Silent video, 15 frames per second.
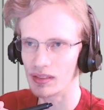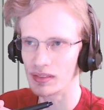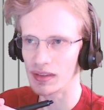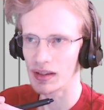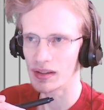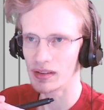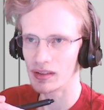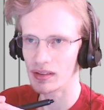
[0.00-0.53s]

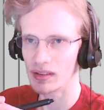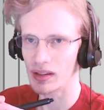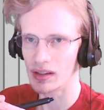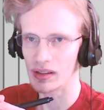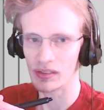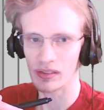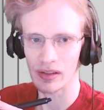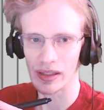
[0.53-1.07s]
Then they
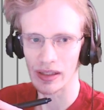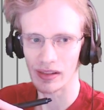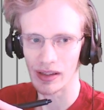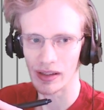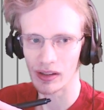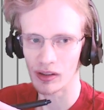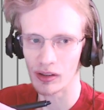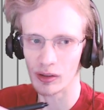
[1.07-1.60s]
decide
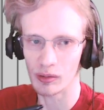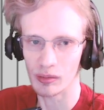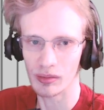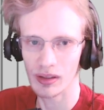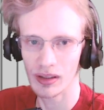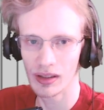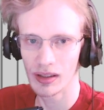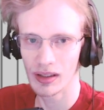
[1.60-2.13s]
like, oh,
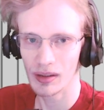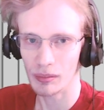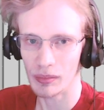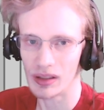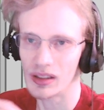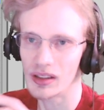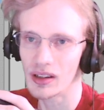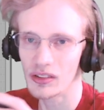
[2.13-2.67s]

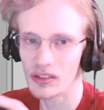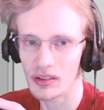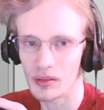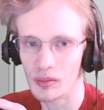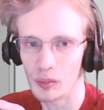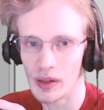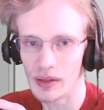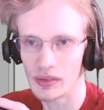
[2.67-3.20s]
because you
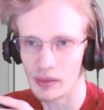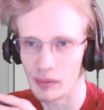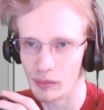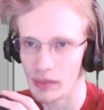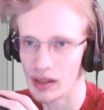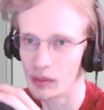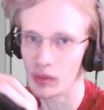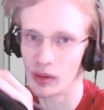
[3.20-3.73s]
met the
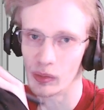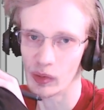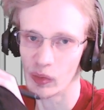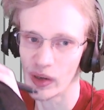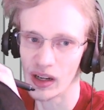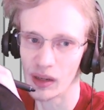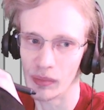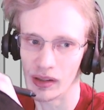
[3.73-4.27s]
minimum
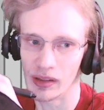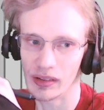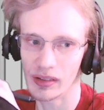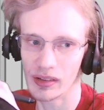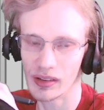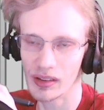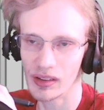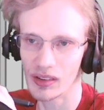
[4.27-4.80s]
requirement
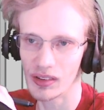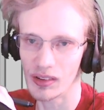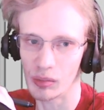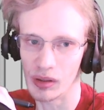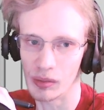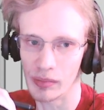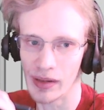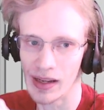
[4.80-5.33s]
to
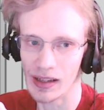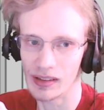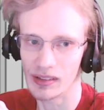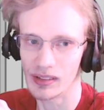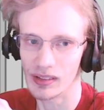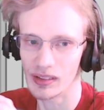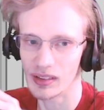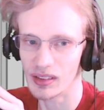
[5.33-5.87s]
be
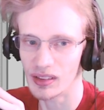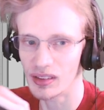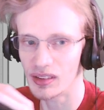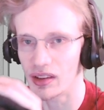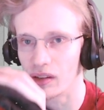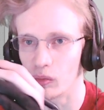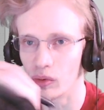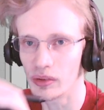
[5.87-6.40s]
paid,
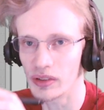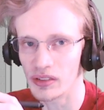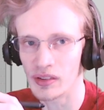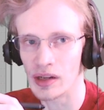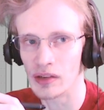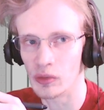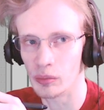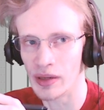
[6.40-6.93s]
then we'll
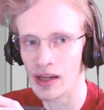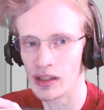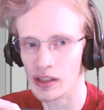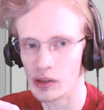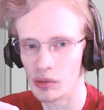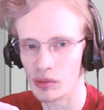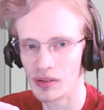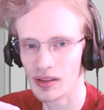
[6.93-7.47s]
decide to pay
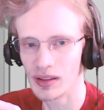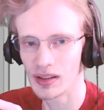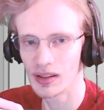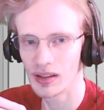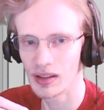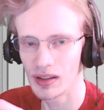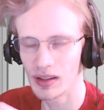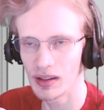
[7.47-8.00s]
you.
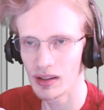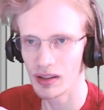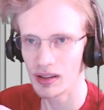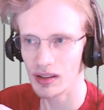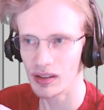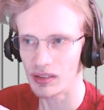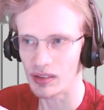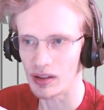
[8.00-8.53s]

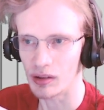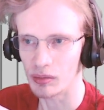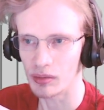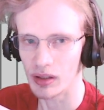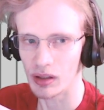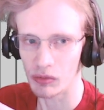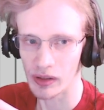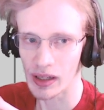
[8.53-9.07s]
So
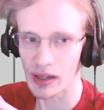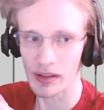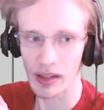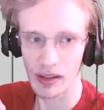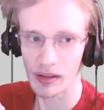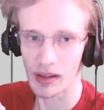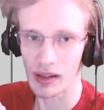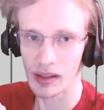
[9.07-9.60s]
if you got
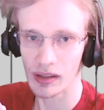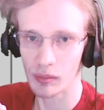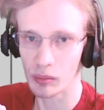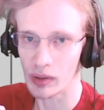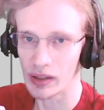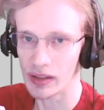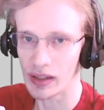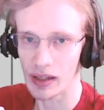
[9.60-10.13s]

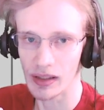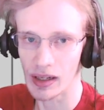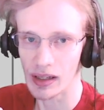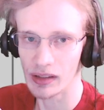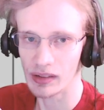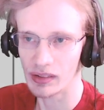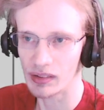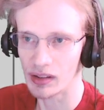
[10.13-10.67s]

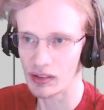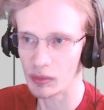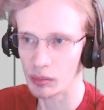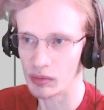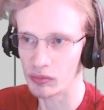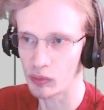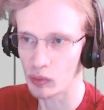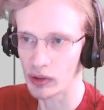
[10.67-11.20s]
99.99 cents
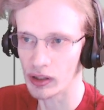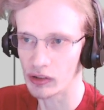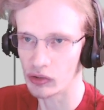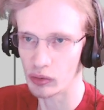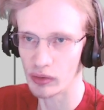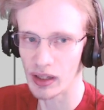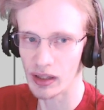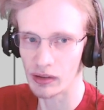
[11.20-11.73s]
before the
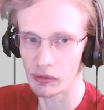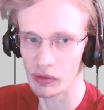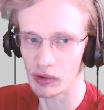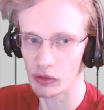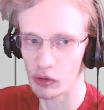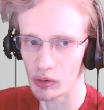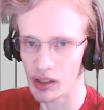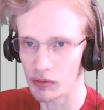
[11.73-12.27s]
due date of the
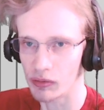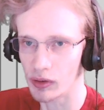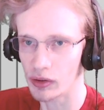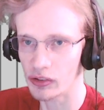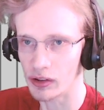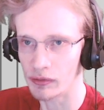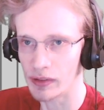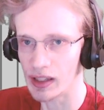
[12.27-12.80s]

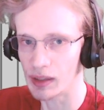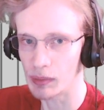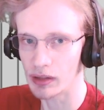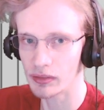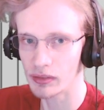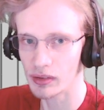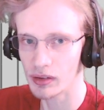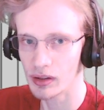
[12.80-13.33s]
21st of any
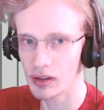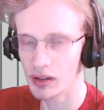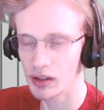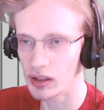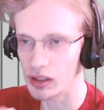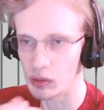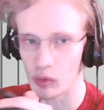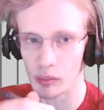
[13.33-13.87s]
month,
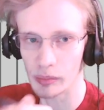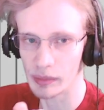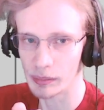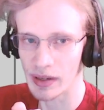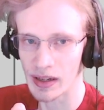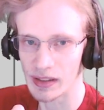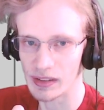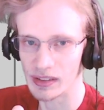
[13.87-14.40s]
you won't be
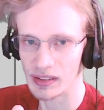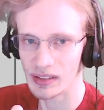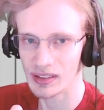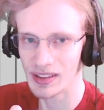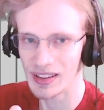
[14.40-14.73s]
paid.